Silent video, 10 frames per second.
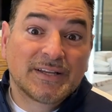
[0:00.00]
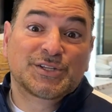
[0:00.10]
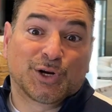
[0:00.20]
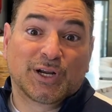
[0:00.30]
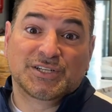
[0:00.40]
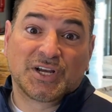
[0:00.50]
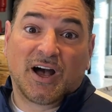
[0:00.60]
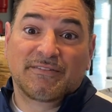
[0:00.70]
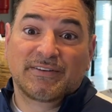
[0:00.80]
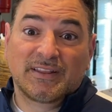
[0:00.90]
Turkish
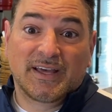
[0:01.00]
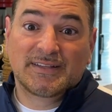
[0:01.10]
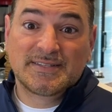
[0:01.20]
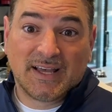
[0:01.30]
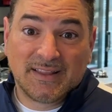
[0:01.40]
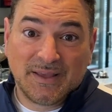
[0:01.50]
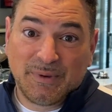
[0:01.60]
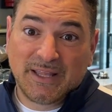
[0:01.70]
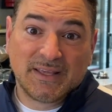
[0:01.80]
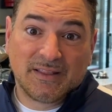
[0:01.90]
coffee that uh, they
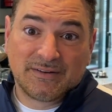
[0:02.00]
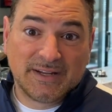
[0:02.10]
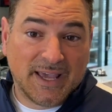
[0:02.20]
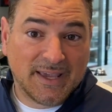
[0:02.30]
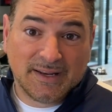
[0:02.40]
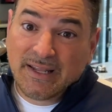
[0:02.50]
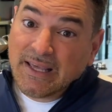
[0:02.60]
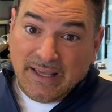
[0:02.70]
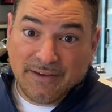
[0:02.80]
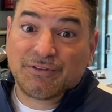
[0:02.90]
made the other day.
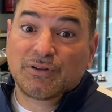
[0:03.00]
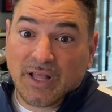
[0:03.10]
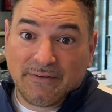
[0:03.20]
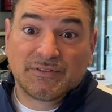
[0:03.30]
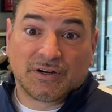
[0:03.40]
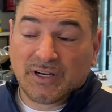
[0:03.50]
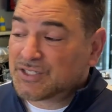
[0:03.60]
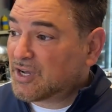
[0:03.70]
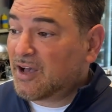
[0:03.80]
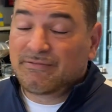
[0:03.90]
And if you love Turkish
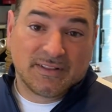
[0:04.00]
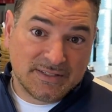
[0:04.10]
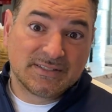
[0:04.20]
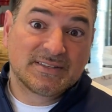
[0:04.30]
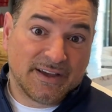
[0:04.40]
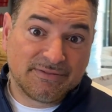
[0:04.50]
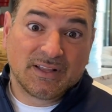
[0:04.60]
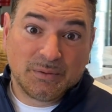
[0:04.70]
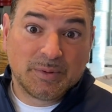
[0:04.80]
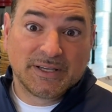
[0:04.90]
coffee, this is definitely
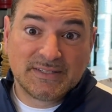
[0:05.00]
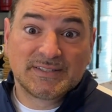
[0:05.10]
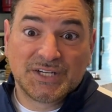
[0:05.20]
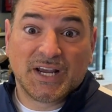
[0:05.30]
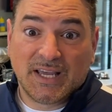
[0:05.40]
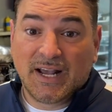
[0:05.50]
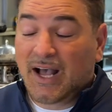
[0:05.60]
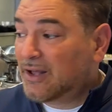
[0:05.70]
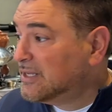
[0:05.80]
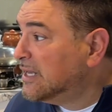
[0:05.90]
a place to check it
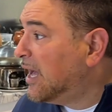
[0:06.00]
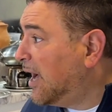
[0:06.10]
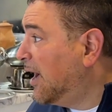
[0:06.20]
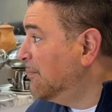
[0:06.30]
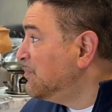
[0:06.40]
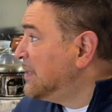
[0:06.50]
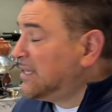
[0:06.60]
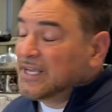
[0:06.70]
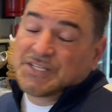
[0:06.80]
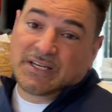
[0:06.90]
out. Um,
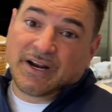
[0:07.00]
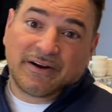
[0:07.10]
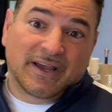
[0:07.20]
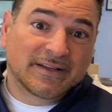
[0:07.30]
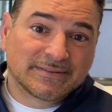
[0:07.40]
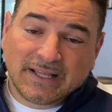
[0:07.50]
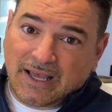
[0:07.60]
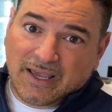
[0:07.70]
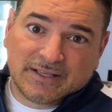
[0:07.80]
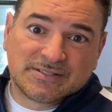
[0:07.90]
kitchen area,
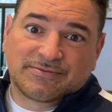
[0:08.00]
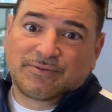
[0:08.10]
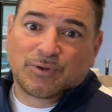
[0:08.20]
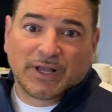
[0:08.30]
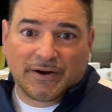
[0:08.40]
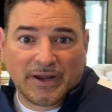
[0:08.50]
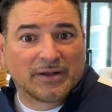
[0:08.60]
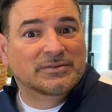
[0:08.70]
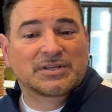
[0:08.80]
uh, it's full area.